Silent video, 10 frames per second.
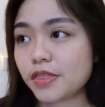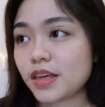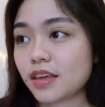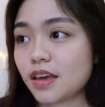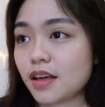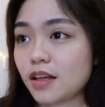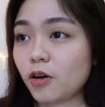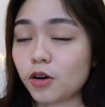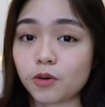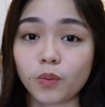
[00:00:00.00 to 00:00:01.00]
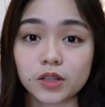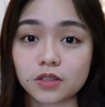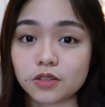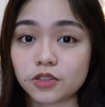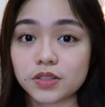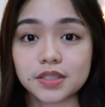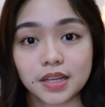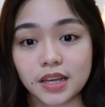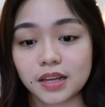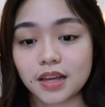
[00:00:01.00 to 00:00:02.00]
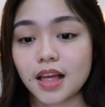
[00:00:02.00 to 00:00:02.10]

thinking on what you should take,